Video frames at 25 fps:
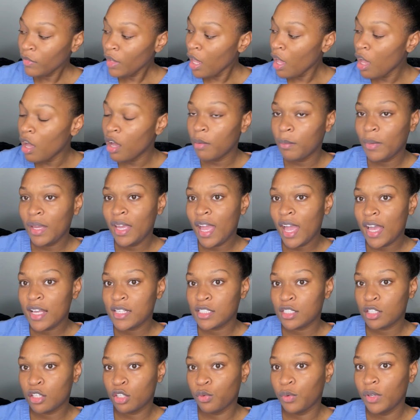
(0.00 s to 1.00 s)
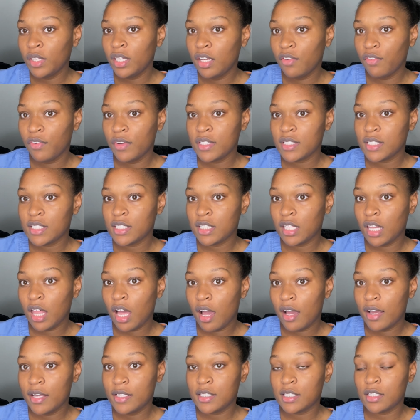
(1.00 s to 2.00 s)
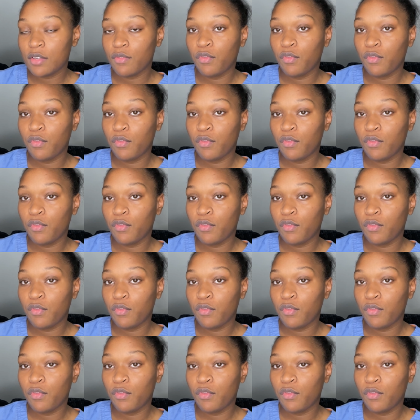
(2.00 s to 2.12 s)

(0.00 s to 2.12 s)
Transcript: um, it has three different slots